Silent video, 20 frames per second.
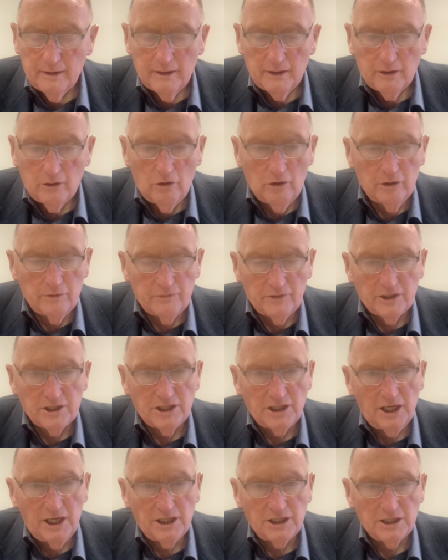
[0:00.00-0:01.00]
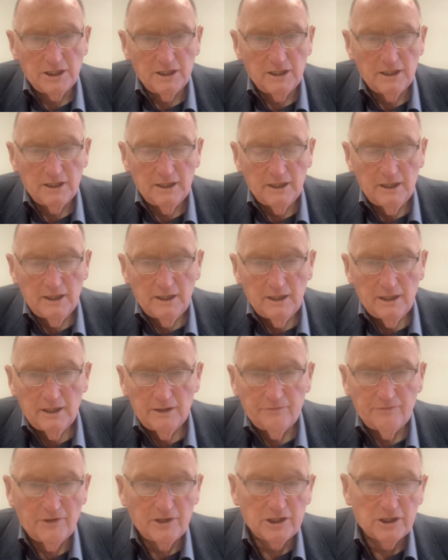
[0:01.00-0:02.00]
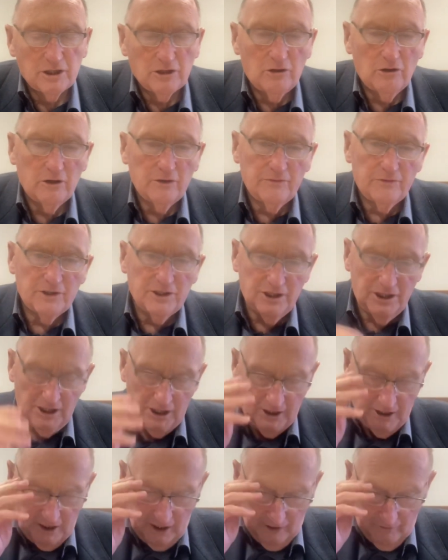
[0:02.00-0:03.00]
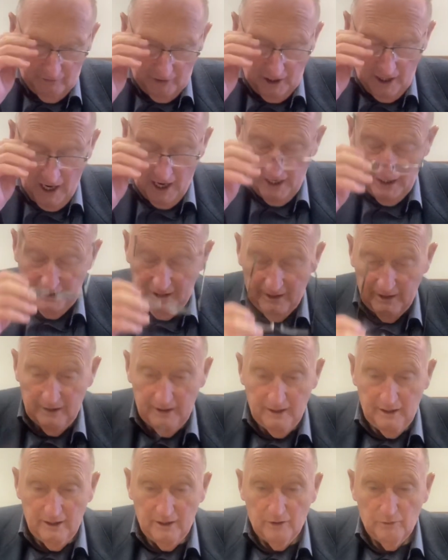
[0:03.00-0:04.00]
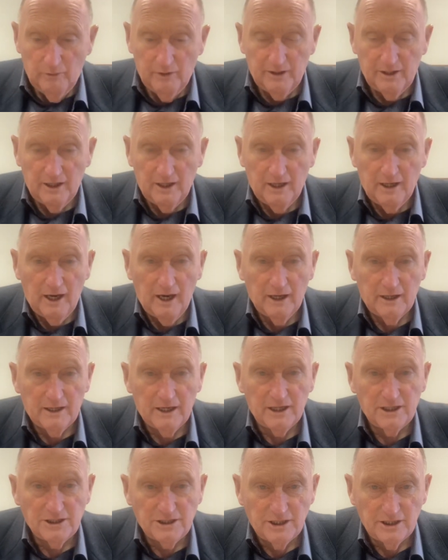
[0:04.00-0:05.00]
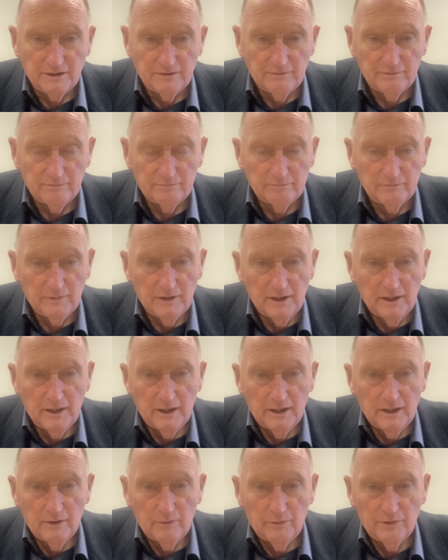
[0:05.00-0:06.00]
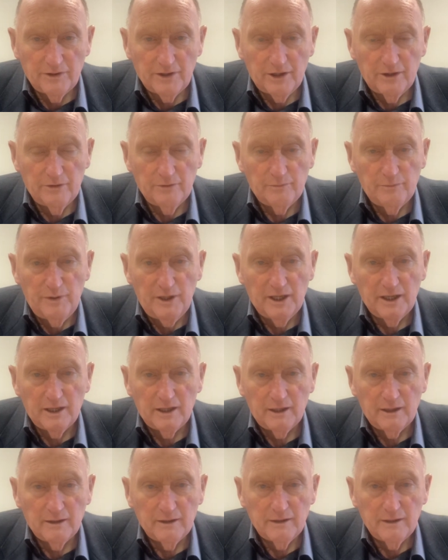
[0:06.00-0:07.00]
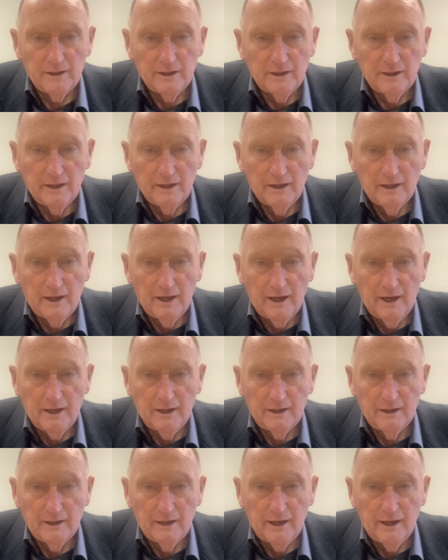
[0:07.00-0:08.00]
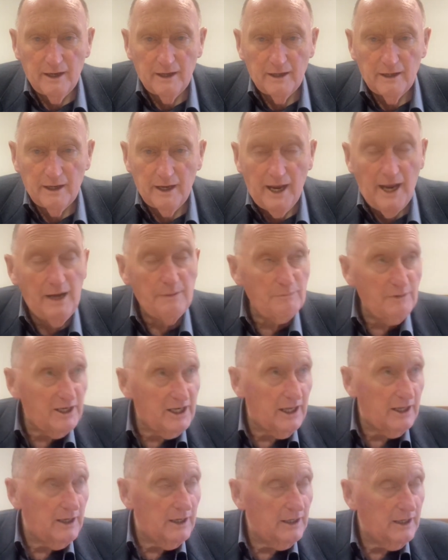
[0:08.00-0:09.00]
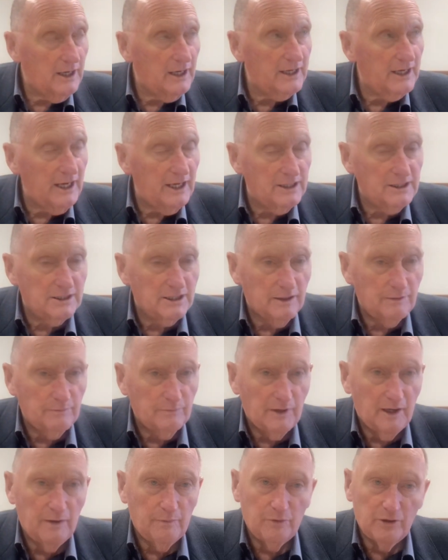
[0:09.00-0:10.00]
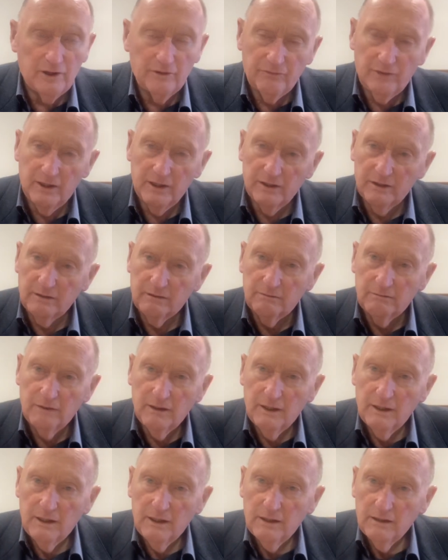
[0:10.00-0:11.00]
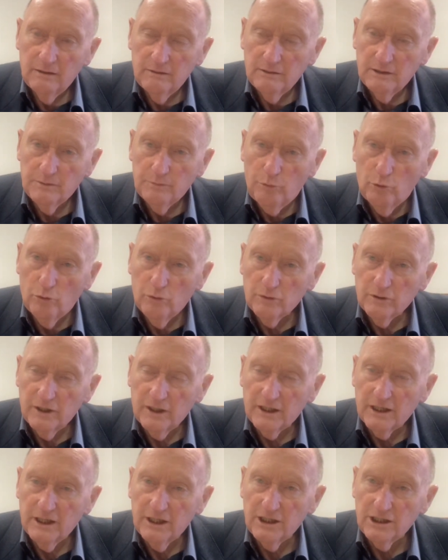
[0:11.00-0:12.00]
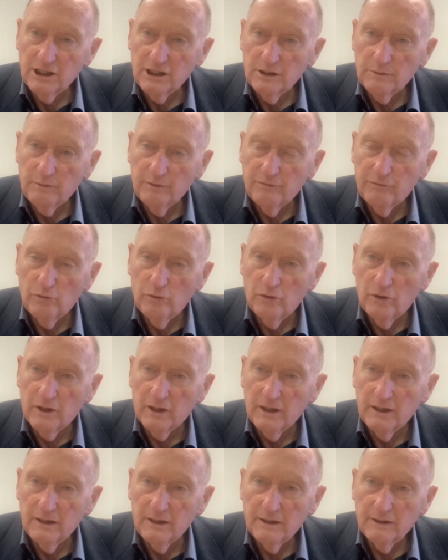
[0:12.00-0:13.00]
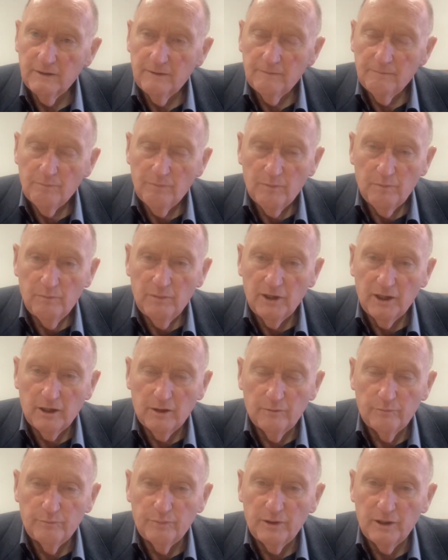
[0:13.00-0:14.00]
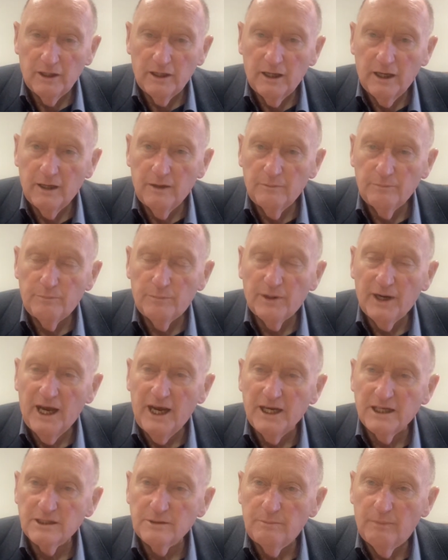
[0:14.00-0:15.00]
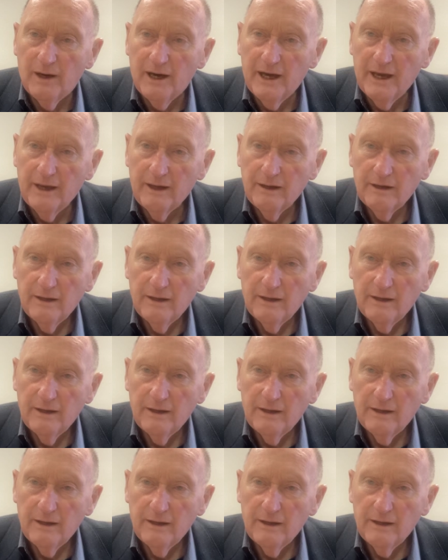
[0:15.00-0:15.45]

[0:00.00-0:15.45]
conversation, the first conversation he ever had with a Christian, without being in enmity against him. He would have had spoken to Christians before and been completely unimpressed by